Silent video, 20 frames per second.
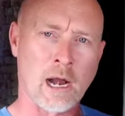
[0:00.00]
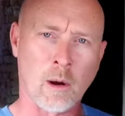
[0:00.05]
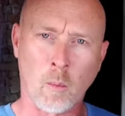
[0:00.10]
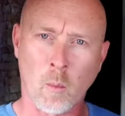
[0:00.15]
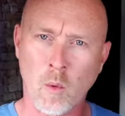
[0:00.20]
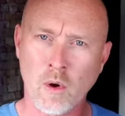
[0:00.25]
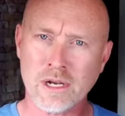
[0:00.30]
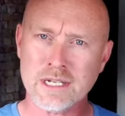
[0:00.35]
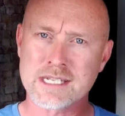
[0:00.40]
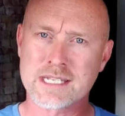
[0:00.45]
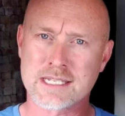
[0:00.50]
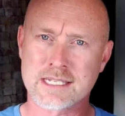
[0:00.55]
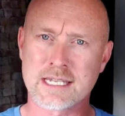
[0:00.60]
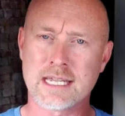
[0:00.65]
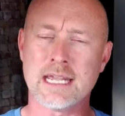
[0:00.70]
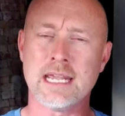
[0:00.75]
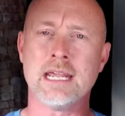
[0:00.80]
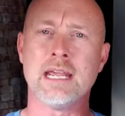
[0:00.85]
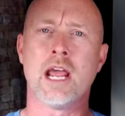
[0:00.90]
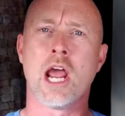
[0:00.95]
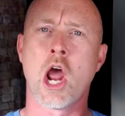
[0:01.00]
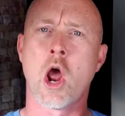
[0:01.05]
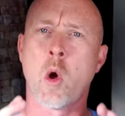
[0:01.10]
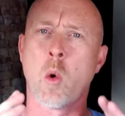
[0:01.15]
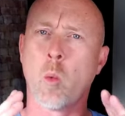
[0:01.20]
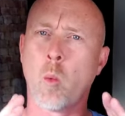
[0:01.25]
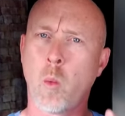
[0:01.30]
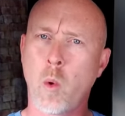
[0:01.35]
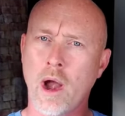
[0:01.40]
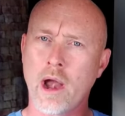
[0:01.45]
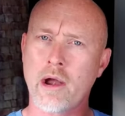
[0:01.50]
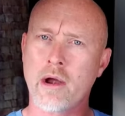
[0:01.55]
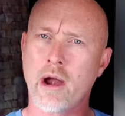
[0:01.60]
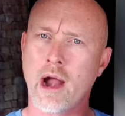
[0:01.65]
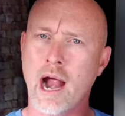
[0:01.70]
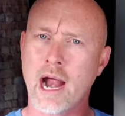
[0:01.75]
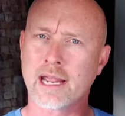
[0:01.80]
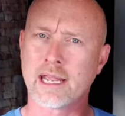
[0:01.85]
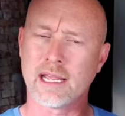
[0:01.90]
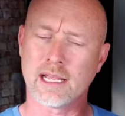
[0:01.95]
And I want to see
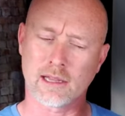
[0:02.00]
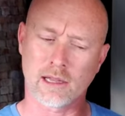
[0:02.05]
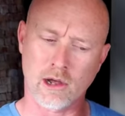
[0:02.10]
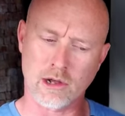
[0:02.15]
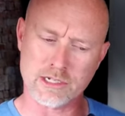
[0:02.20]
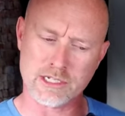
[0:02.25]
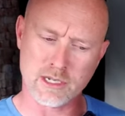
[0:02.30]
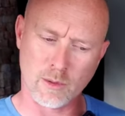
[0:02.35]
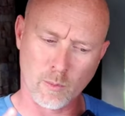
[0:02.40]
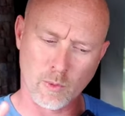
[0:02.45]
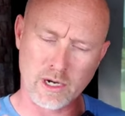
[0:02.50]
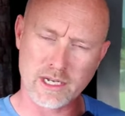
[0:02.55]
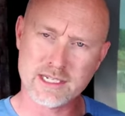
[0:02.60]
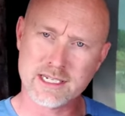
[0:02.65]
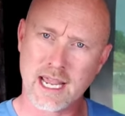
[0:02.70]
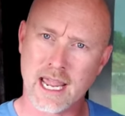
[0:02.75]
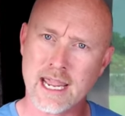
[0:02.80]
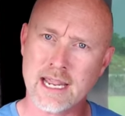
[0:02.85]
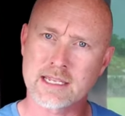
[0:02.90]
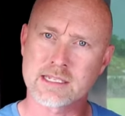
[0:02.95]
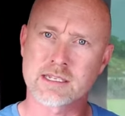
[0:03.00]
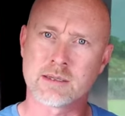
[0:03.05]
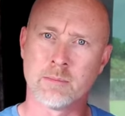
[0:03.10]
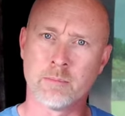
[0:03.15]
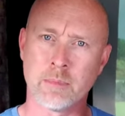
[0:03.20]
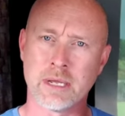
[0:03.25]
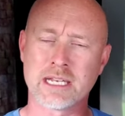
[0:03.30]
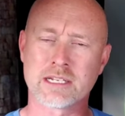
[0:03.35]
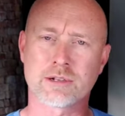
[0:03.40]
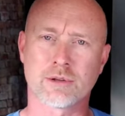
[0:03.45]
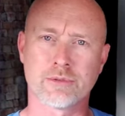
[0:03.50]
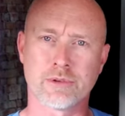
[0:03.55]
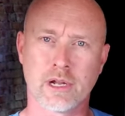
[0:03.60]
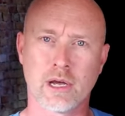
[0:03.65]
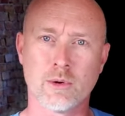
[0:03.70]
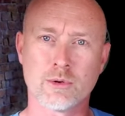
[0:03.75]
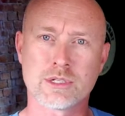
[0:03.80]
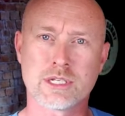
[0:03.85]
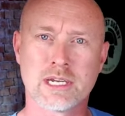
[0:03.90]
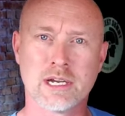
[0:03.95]
where I get lost. I want to take some mental
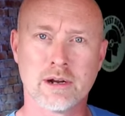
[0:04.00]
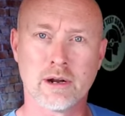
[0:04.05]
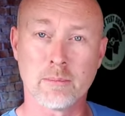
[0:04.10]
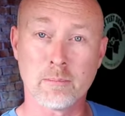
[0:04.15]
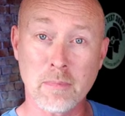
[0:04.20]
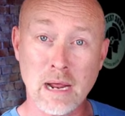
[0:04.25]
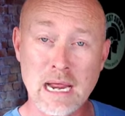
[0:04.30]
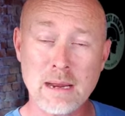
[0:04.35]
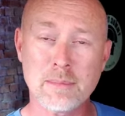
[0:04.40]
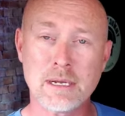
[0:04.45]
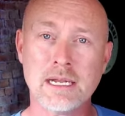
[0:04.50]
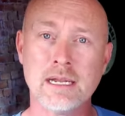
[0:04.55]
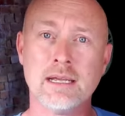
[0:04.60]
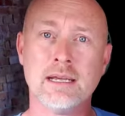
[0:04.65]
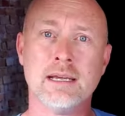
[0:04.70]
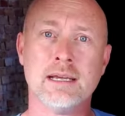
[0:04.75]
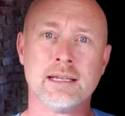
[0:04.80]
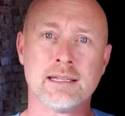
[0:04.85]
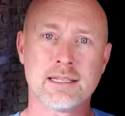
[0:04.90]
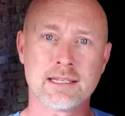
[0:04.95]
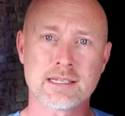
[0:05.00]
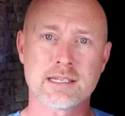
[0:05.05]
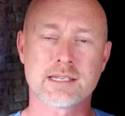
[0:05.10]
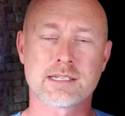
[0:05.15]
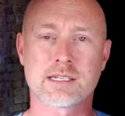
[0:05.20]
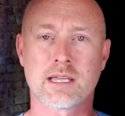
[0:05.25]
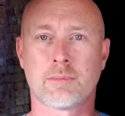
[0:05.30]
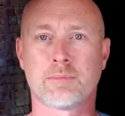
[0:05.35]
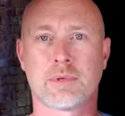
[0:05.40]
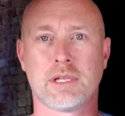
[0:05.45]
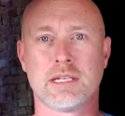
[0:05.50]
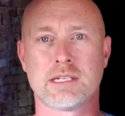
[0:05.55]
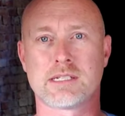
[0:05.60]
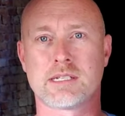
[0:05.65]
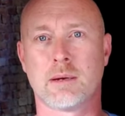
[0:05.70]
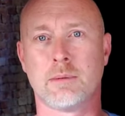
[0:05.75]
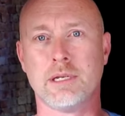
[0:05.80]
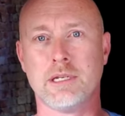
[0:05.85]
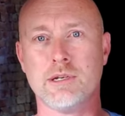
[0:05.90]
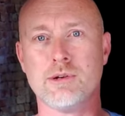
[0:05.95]
notes here, and maybe this is something
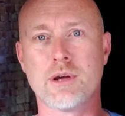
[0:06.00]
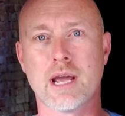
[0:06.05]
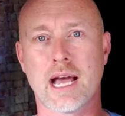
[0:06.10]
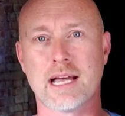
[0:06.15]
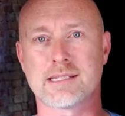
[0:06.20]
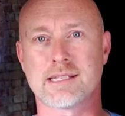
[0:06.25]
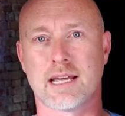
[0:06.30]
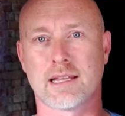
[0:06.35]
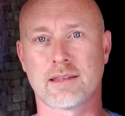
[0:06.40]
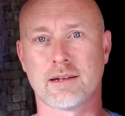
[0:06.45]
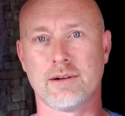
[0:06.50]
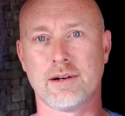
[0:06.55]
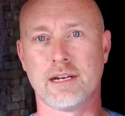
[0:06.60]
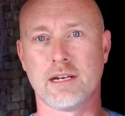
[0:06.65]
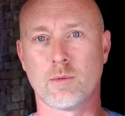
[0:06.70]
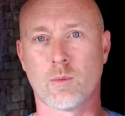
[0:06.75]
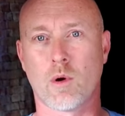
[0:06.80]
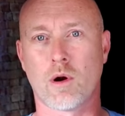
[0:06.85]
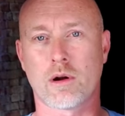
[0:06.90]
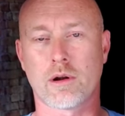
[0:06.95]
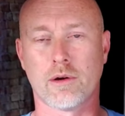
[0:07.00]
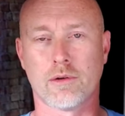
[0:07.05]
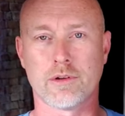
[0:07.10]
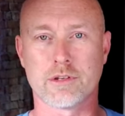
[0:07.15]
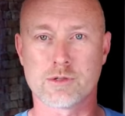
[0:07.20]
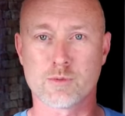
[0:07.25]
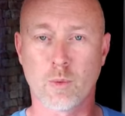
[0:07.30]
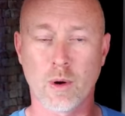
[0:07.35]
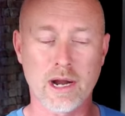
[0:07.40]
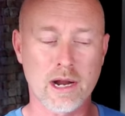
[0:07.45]
some of you guys out there need to work on as